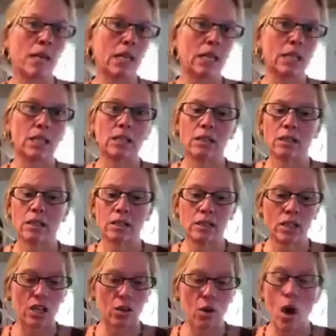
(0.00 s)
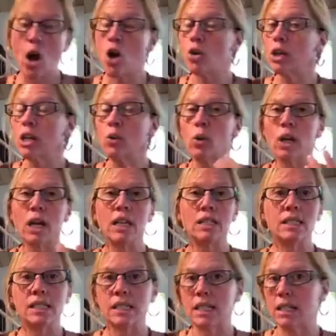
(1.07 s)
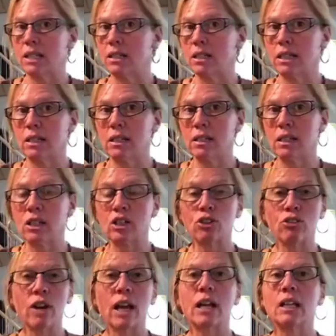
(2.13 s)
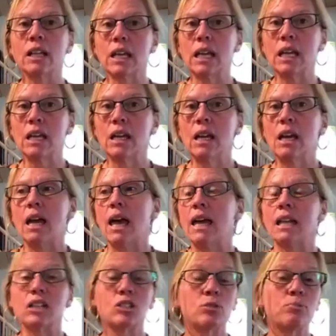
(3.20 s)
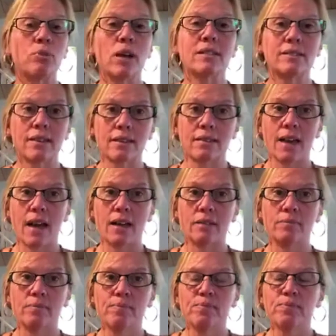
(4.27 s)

mean, you know, owning what I did incorrectly and expressing that.